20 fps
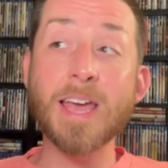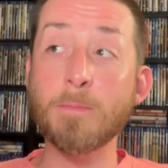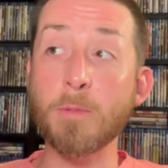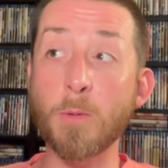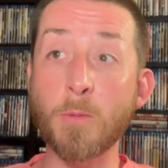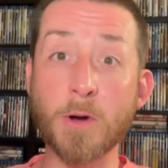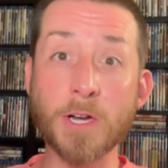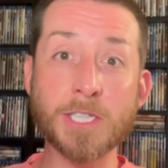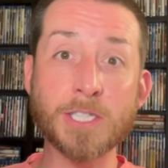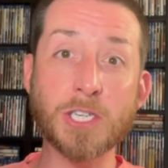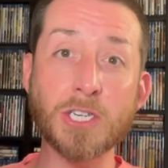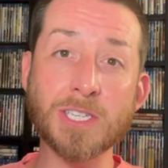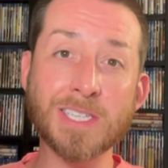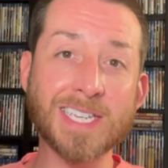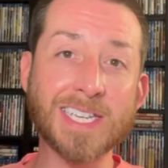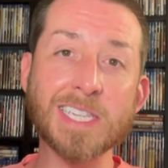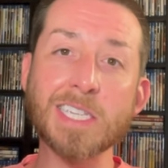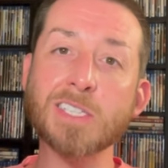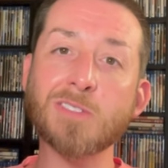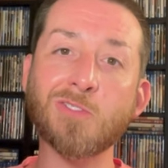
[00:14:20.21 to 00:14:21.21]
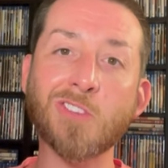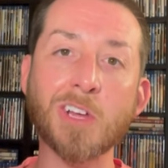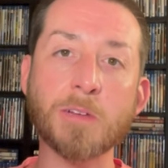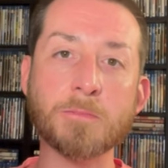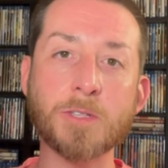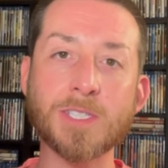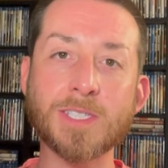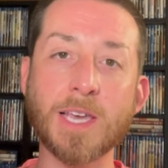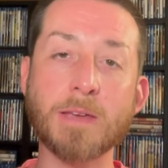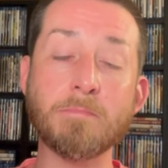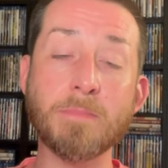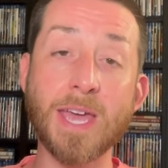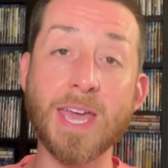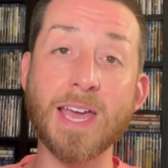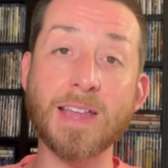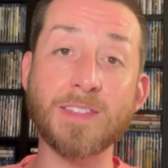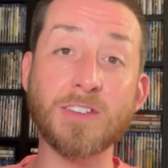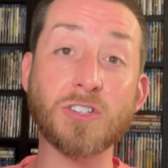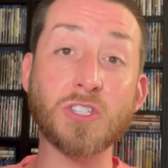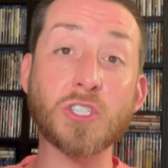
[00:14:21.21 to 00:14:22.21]
But once you see this film, you say,
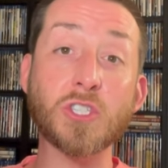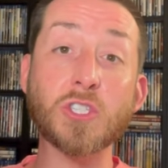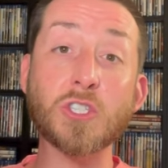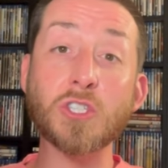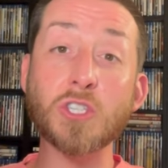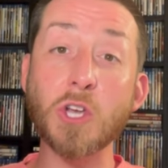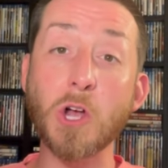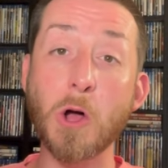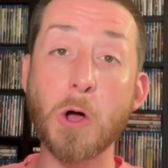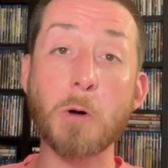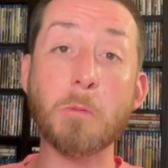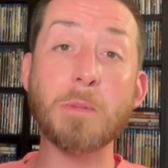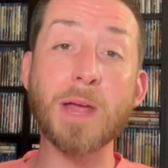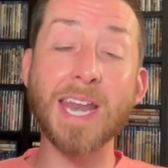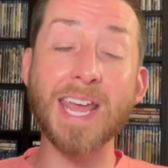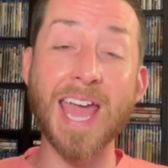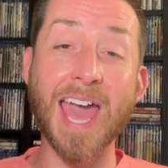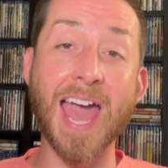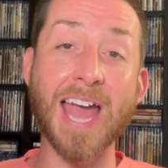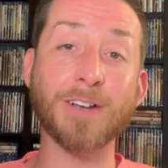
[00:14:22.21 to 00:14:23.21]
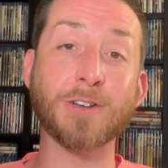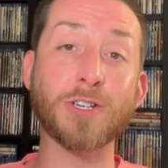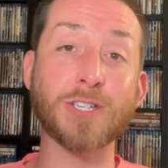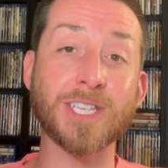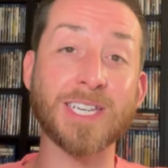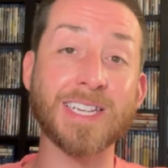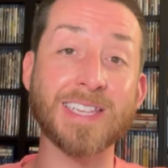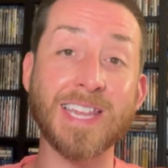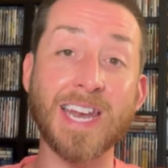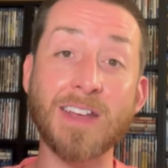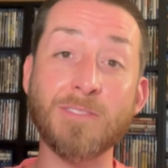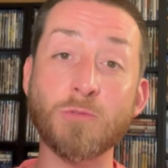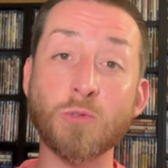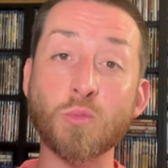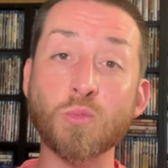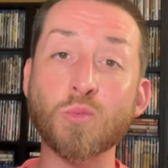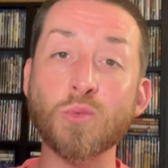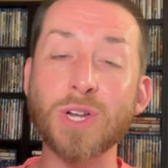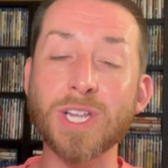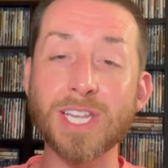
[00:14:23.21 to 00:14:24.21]
man, there's so many actors in it that
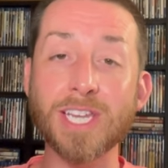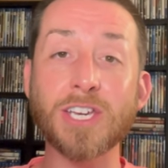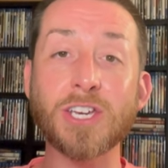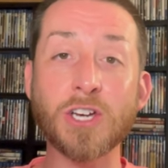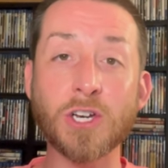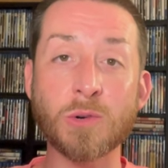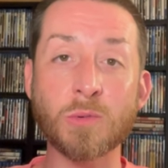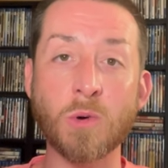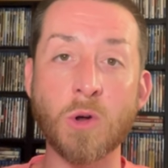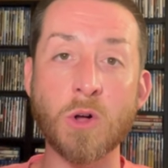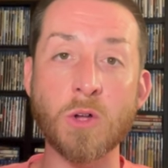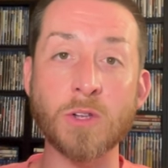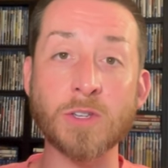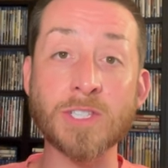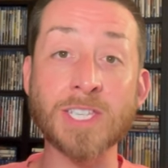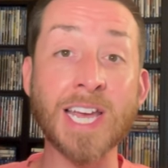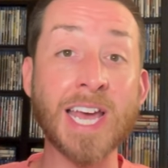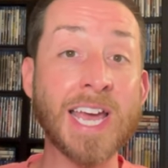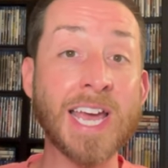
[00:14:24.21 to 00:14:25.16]
have really good roles.